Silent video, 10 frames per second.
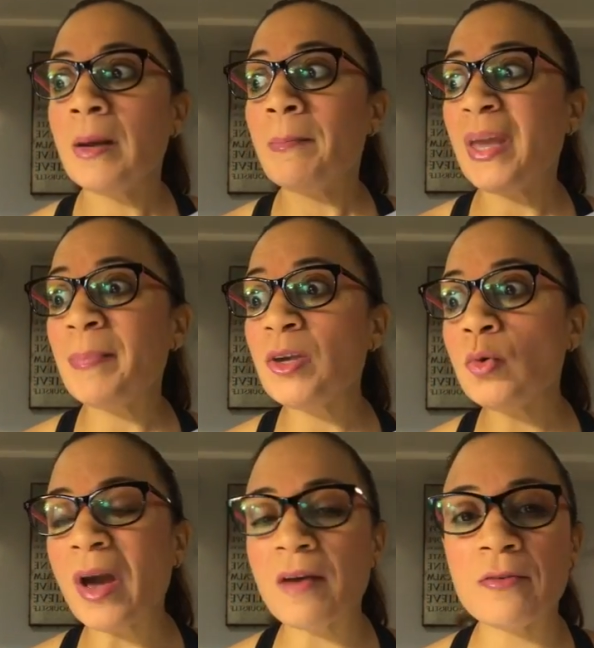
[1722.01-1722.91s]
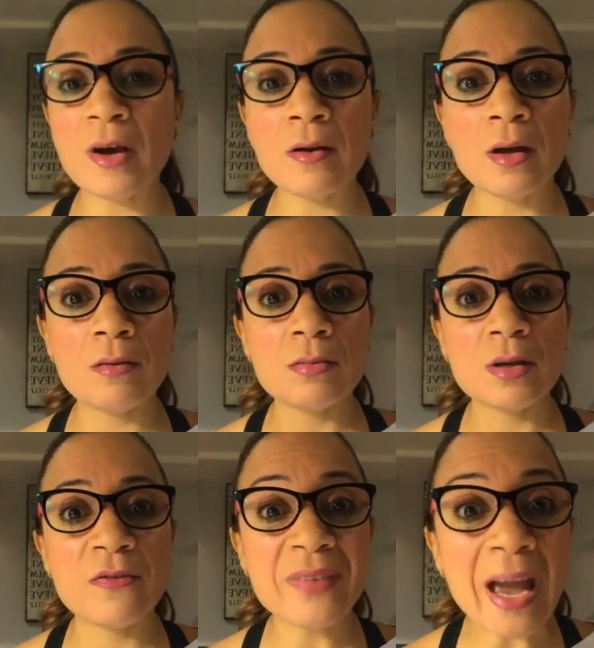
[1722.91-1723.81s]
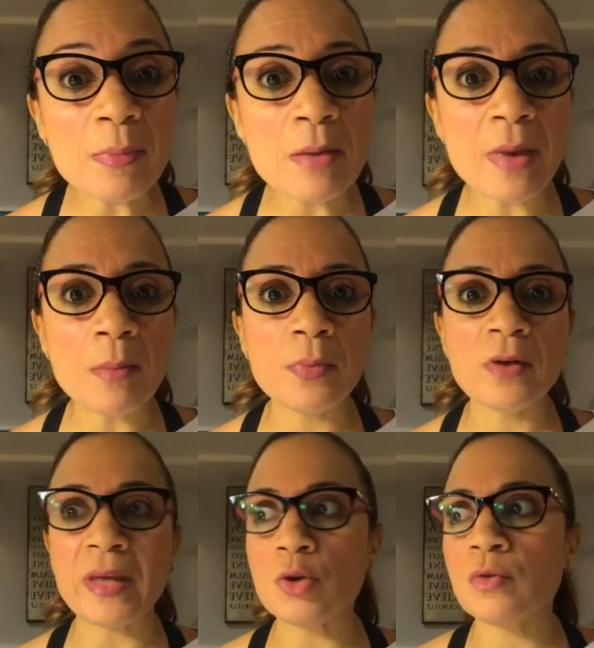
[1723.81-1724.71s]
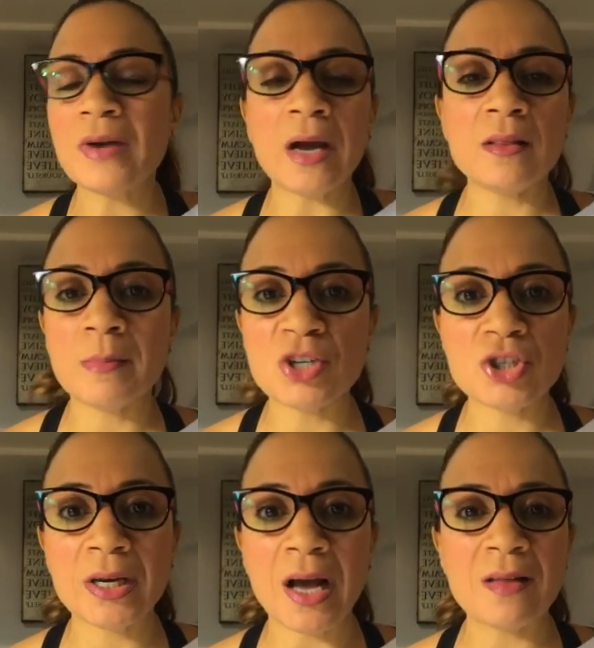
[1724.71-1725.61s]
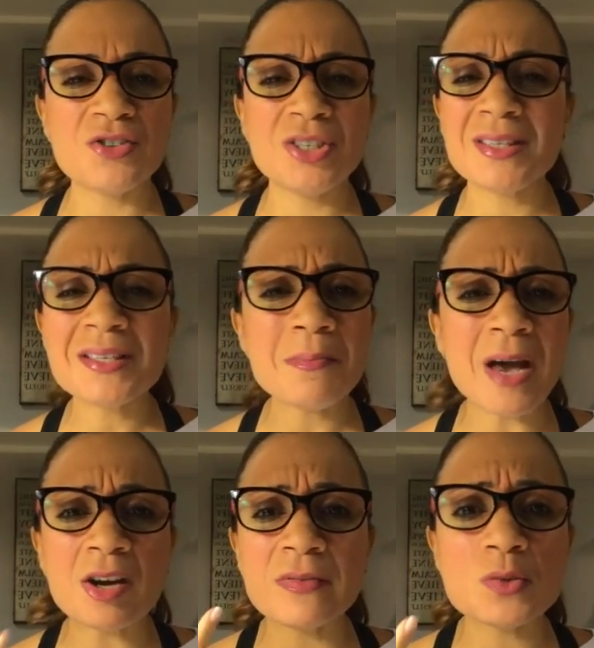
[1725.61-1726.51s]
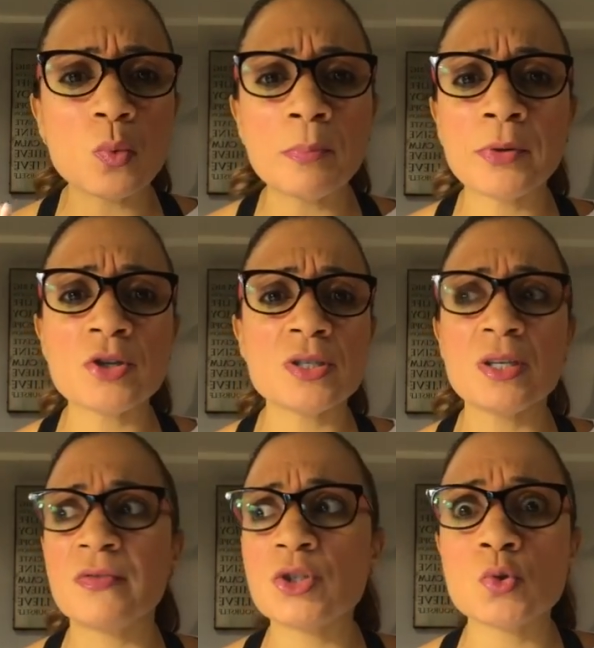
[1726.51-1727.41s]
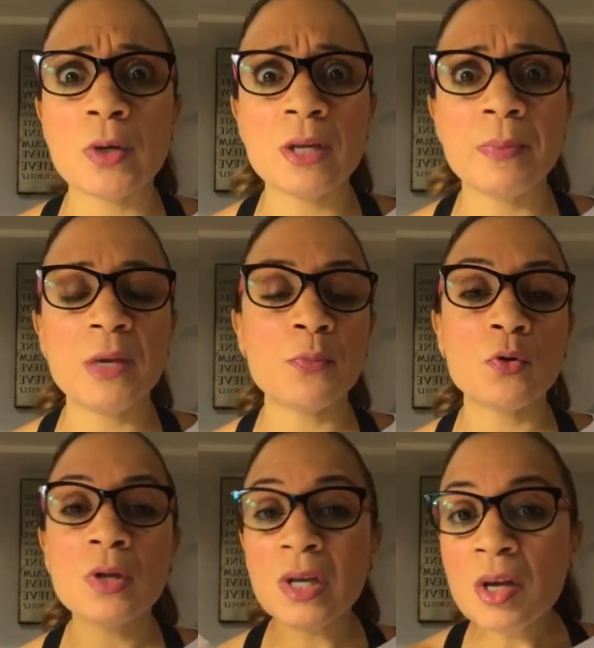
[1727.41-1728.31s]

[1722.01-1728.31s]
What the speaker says: Maybe you have a family member that you've gotten them on Shakeology. It doesn't matter if it's one person, if it's 20 people,